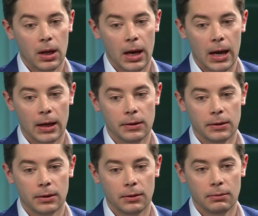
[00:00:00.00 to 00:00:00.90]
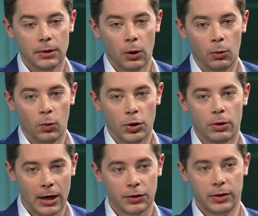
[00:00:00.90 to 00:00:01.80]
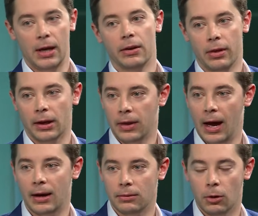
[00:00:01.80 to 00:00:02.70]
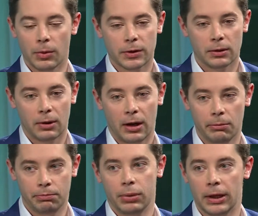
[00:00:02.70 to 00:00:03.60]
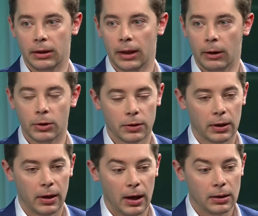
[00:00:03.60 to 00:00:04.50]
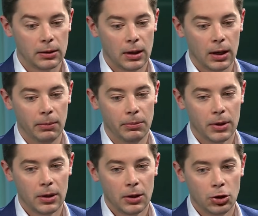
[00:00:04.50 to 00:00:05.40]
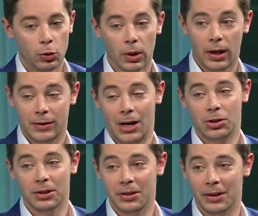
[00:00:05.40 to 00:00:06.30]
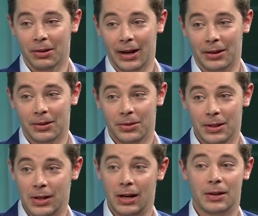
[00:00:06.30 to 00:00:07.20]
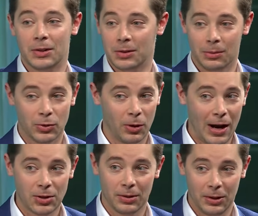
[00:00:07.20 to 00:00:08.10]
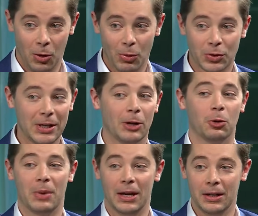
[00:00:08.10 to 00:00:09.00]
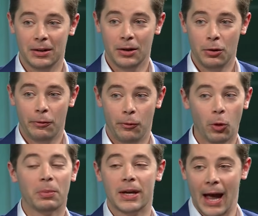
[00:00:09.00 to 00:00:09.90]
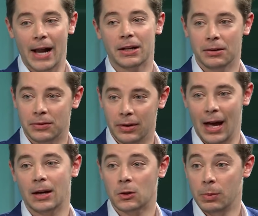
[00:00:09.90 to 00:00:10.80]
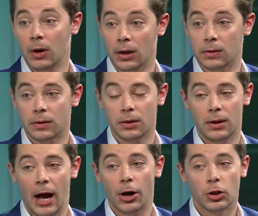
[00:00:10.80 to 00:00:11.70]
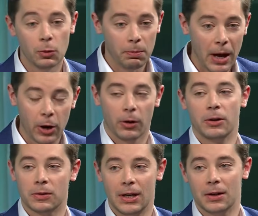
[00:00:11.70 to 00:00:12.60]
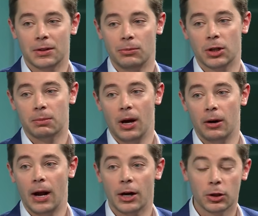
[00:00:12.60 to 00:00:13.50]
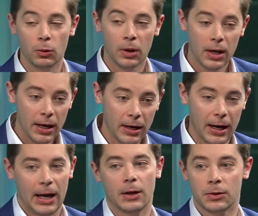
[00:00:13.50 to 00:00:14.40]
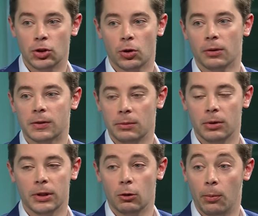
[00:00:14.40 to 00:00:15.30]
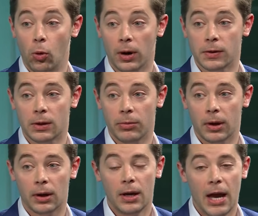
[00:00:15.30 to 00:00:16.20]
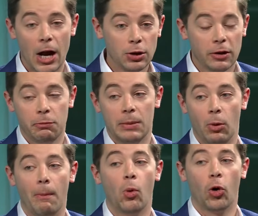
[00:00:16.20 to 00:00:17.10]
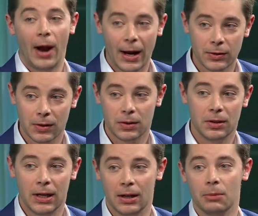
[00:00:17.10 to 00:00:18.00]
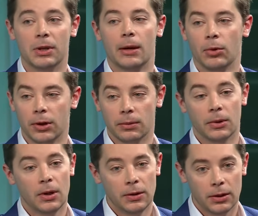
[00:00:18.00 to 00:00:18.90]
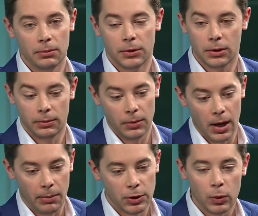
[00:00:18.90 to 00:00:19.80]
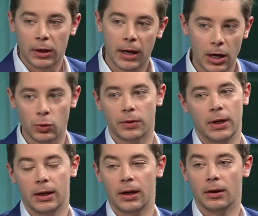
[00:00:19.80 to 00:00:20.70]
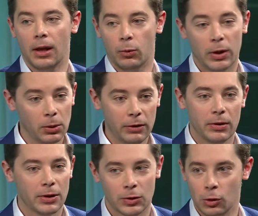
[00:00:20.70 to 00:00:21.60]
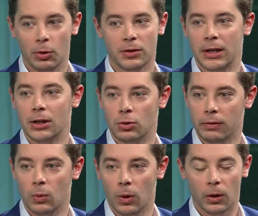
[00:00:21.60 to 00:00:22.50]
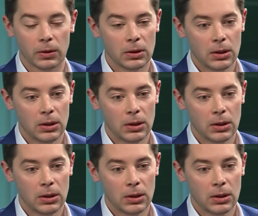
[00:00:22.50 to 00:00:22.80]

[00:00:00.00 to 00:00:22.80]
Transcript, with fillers: And you know, when you kind of say it like that, almost in kind of plain language like that, um, you realize actually that like these AI systems are actually almost tailor-made for being additive to that experience. How do you better understand a subject matter? How do you enhance a journalist's ability to report on something? How do you give people more access to data and being able to to to um, engage with data? Like We live in this super data-driven world.